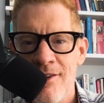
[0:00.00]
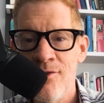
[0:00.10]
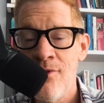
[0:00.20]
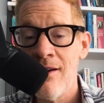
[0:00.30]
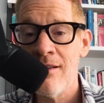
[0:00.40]

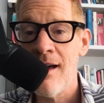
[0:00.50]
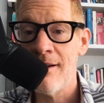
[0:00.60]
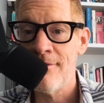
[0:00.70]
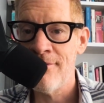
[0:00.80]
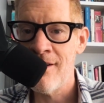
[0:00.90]
You are a
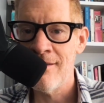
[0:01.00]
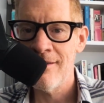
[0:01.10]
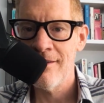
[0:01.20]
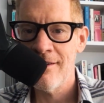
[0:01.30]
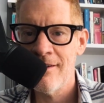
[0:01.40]
lot of fun.
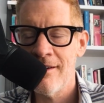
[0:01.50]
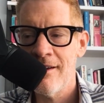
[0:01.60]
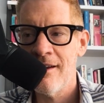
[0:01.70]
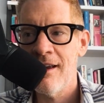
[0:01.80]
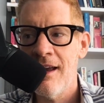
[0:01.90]

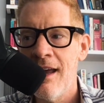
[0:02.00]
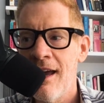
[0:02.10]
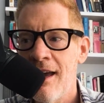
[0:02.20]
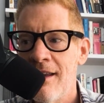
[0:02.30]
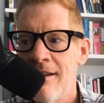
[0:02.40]

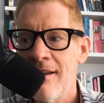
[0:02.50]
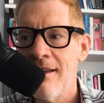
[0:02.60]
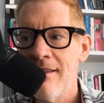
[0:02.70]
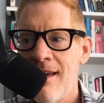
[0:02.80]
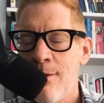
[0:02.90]
And
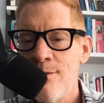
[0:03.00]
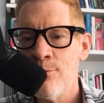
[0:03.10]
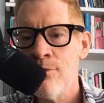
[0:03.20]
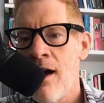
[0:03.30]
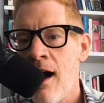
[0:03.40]
that was a
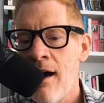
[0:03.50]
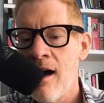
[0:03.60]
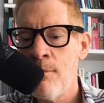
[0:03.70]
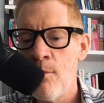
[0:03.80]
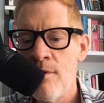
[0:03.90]
real
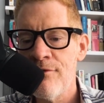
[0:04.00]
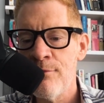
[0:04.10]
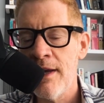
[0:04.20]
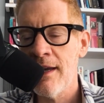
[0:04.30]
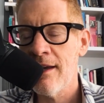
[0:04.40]
aha moment for
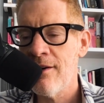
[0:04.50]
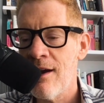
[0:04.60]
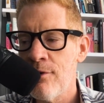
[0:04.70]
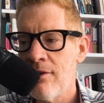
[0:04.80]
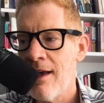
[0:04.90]
me when
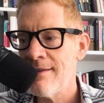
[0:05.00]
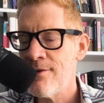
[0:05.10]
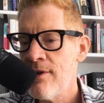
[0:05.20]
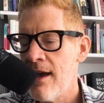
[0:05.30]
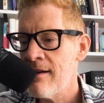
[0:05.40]
I realized,
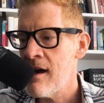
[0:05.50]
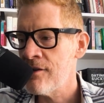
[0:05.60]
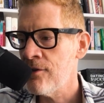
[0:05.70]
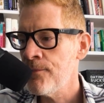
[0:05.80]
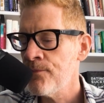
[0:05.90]
okay,
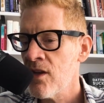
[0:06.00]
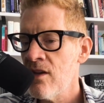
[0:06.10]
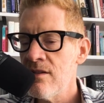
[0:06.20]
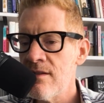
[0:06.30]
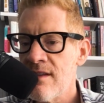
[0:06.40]
Connell,
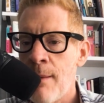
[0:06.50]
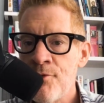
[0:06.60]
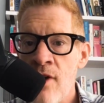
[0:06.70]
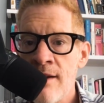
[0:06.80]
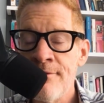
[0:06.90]
stop
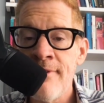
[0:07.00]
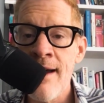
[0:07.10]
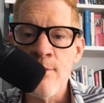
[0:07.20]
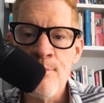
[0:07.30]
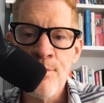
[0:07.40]
trying to
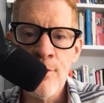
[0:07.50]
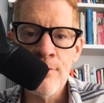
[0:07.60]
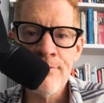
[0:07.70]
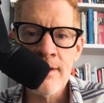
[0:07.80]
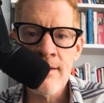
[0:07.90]
find the
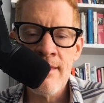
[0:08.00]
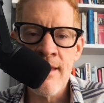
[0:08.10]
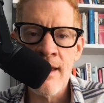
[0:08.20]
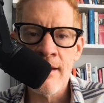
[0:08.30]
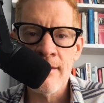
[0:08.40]
perfect
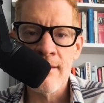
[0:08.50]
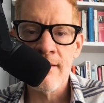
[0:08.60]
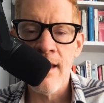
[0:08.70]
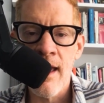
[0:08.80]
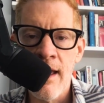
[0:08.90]
thing to
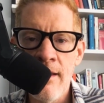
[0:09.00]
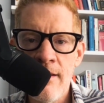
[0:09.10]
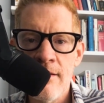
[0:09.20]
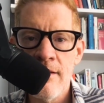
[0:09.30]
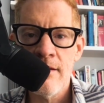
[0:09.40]
say.
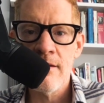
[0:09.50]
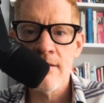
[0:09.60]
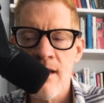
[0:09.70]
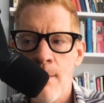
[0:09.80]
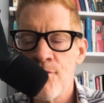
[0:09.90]

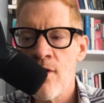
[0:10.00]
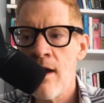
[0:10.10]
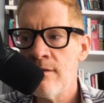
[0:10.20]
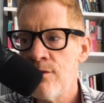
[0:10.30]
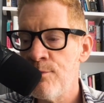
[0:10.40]
Stop
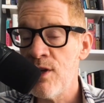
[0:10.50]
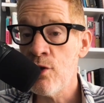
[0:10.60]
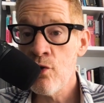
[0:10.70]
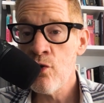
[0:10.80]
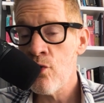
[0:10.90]
trying to be
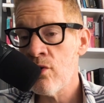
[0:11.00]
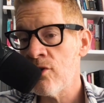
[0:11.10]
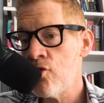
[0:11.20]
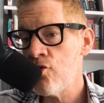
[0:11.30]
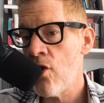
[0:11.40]
cool
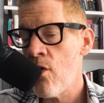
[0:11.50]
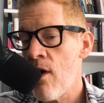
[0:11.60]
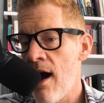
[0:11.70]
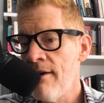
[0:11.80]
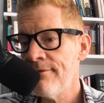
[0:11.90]
and show
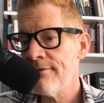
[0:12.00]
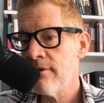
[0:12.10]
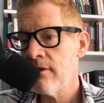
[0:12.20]
off.